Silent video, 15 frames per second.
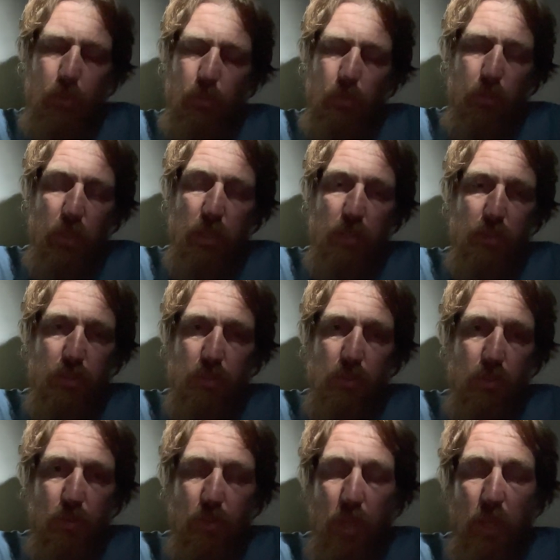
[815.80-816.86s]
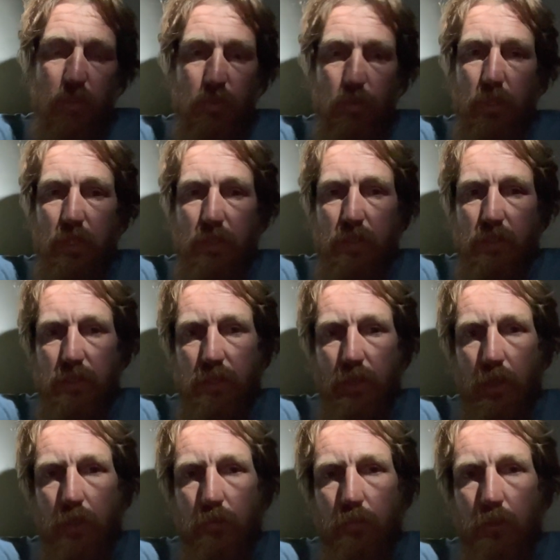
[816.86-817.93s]
They're not doing it this
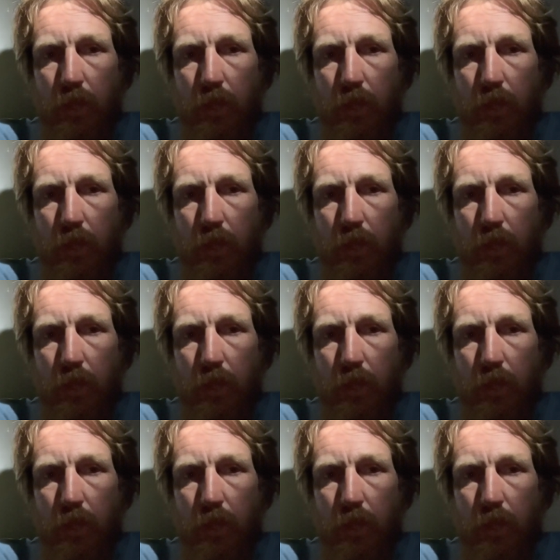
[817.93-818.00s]
time.